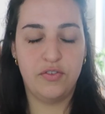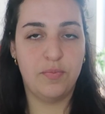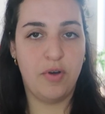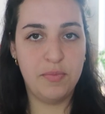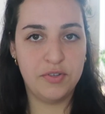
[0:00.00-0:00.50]
So
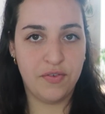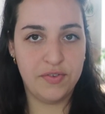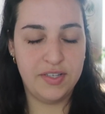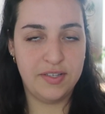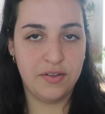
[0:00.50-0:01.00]
Bob is
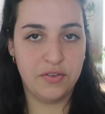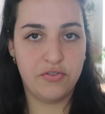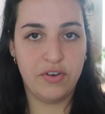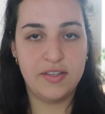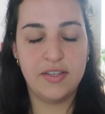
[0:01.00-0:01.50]
obviously still
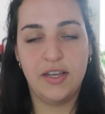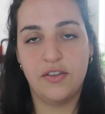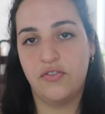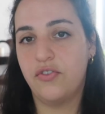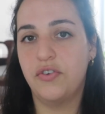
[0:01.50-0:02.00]
stressing, and
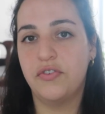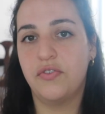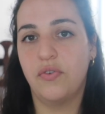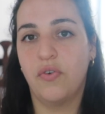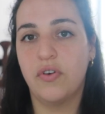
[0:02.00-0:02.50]
so is
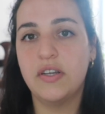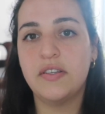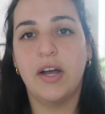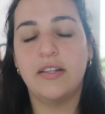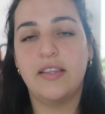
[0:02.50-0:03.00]
Dolores,
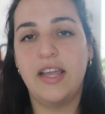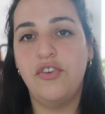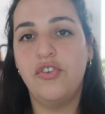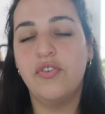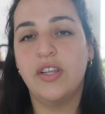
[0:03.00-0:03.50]
but they
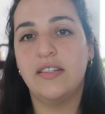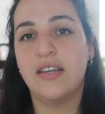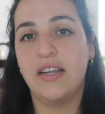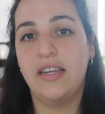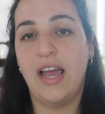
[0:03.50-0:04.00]
knew that
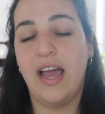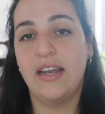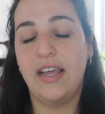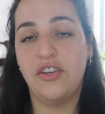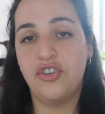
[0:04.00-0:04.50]
Tanya had
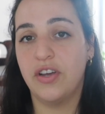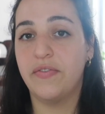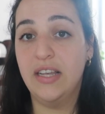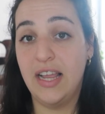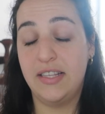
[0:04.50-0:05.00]
a shift
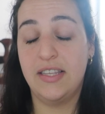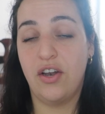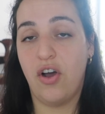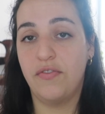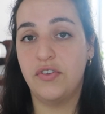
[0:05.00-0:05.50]
later that
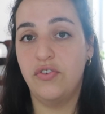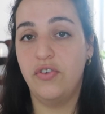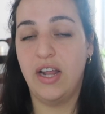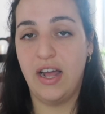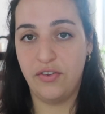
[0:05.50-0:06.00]
afternoon
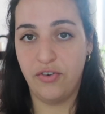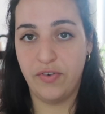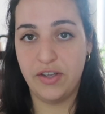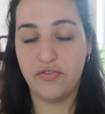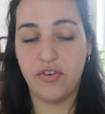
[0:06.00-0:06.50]
at her
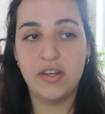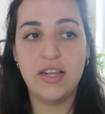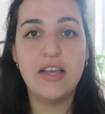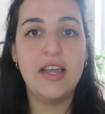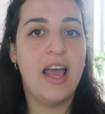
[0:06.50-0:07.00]
restaurant,
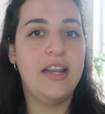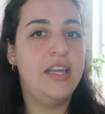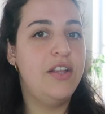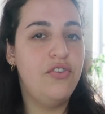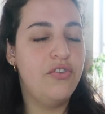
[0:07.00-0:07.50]
and
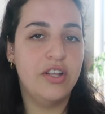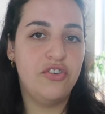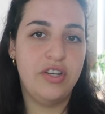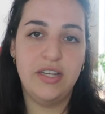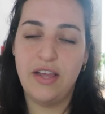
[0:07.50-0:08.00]
he knew that
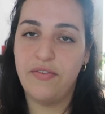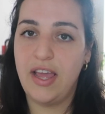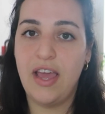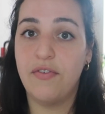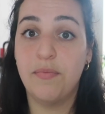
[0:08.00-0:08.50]
she never
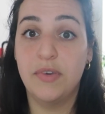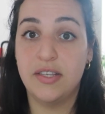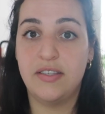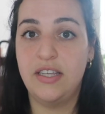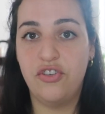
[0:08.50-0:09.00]
ever
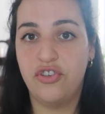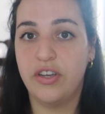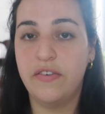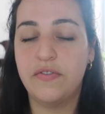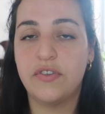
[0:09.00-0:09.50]
missed these
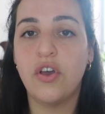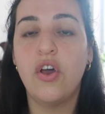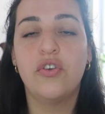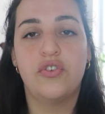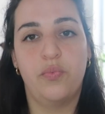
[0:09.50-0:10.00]
shifts.
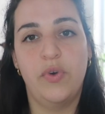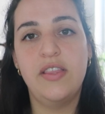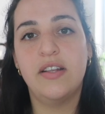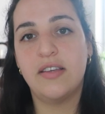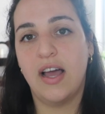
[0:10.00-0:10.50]
So when the
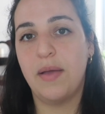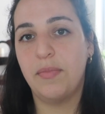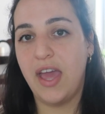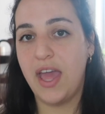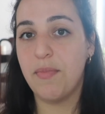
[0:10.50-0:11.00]
time
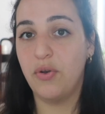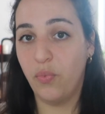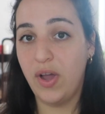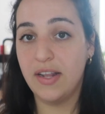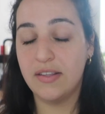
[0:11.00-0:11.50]
came and
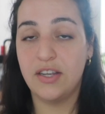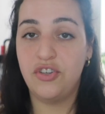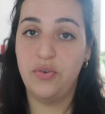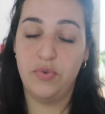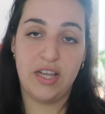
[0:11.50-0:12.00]
went that
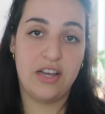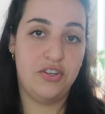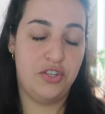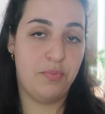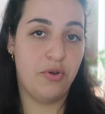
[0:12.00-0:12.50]
she was actually
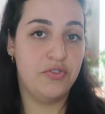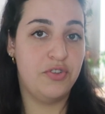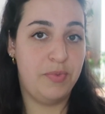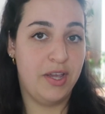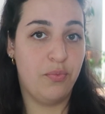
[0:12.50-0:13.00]
supposed to
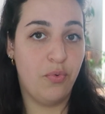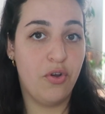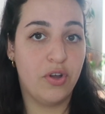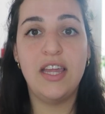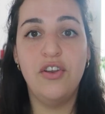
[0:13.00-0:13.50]
be at
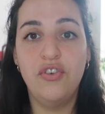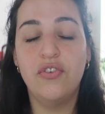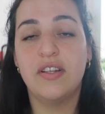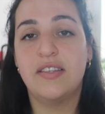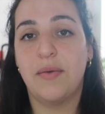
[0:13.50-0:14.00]
work, he knew
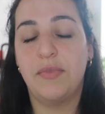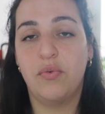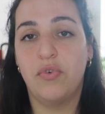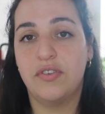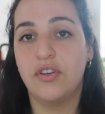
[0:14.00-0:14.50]
that something
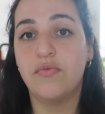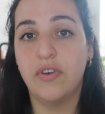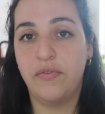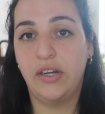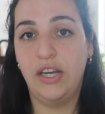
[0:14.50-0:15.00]
was
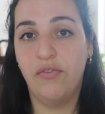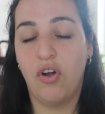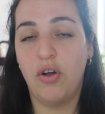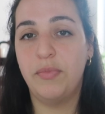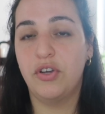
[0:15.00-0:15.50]
horrifically
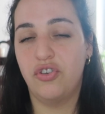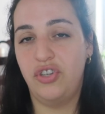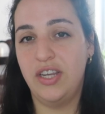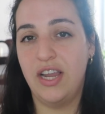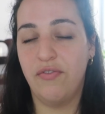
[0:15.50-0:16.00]
wrong because she
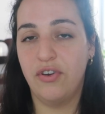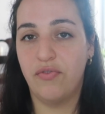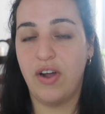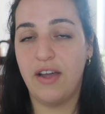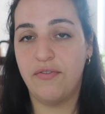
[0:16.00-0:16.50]
never
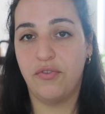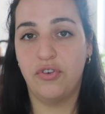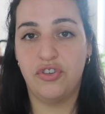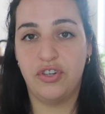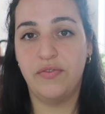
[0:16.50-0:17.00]
arrived for her
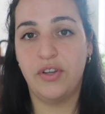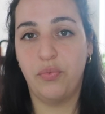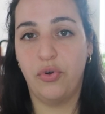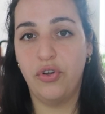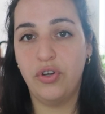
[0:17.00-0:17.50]
shift at
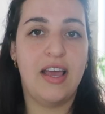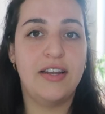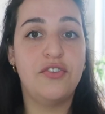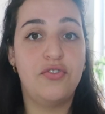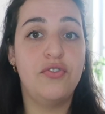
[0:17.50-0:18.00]
work. And
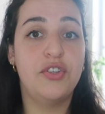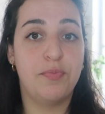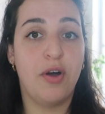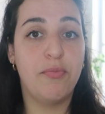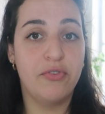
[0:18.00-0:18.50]
as soon as
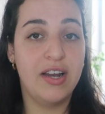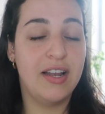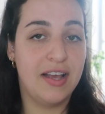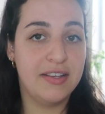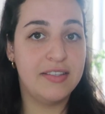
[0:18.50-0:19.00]
Bob
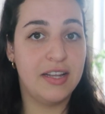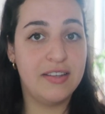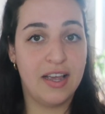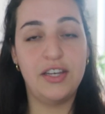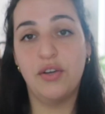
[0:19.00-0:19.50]
realized that
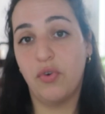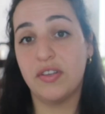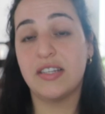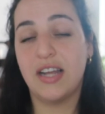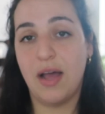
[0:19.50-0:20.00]
Tanya
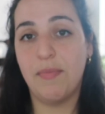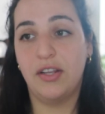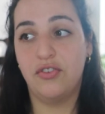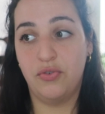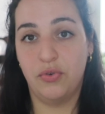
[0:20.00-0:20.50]
wasn't coming
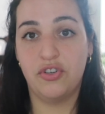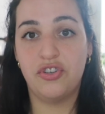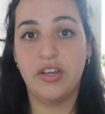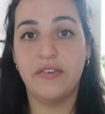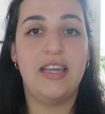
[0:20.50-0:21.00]
to her
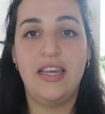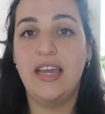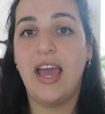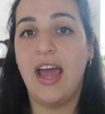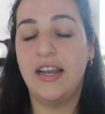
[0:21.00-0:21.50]
shift, he
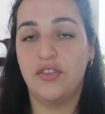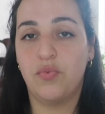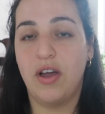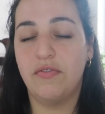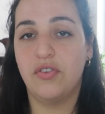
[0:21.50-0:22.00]
and his
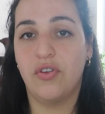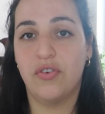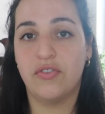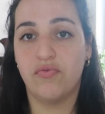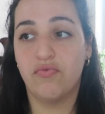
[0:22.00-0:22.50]
wife
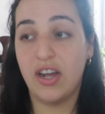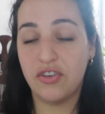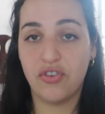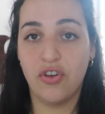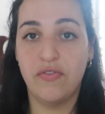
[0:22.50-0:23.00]
Dolores
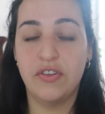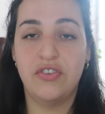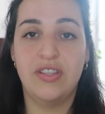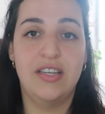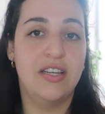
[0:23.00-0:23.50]
rushed over to the